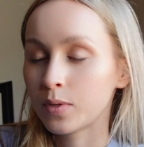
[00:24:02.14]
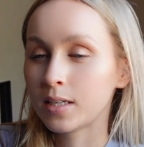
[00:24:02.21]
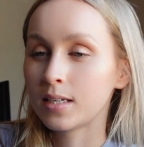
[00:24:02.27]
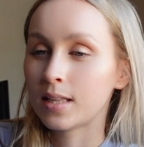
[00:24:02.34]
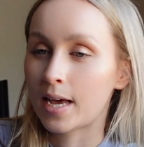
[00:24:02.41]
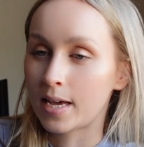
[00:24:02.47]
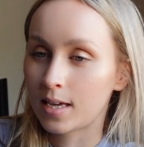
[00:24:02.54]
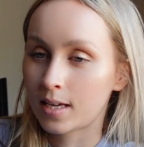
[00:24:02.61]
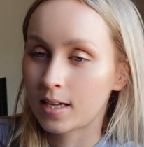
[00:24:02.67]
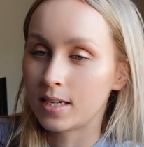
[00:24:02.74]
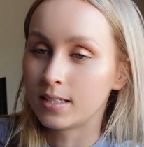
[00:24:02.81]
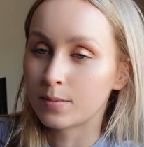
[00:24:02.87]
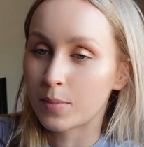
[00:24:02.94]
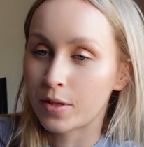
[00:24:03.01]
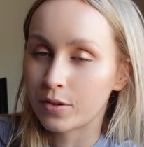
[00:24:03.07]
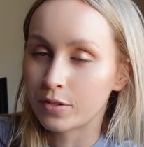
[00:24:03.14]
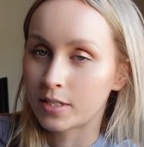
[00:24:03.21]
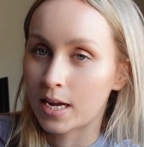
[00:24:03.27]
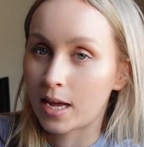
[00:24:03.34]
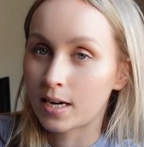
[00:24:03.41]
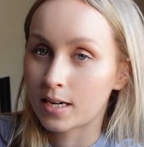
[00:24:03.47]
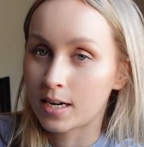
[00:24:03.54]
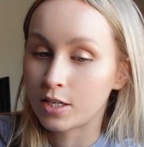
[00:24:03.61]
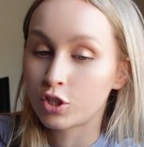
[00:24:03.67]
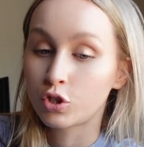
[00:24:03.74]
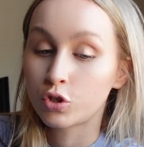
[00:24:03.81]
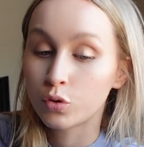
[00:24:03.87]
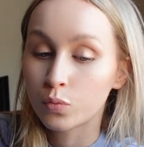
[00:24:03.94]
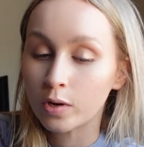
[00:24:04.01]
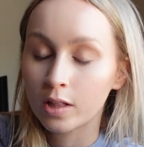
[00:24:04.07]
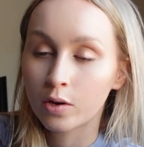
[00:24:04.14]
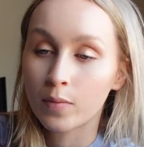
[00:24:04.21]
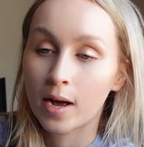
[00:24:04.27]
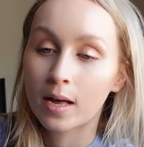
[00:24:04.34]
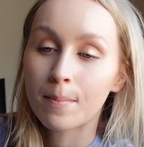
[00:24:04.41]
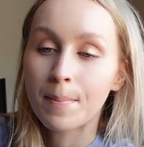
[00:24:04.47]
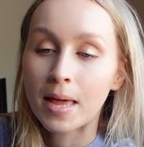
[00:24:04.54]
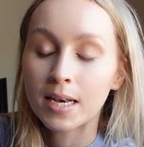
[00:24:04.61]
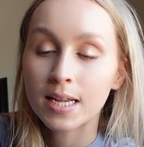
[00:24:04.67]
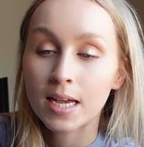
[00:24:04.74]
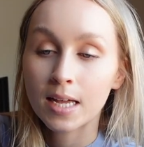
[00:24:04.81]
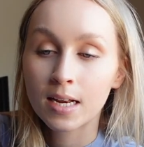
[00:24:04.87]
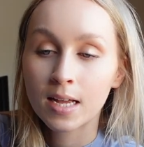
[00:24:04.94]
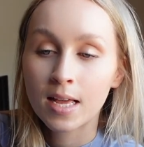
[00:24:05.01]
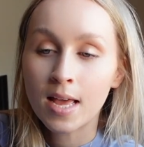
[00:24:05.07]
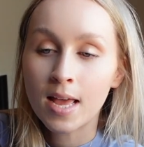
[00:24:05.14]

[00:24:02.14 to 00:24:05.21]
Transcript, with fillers: really like Is Mother Dead, and I do really recommend it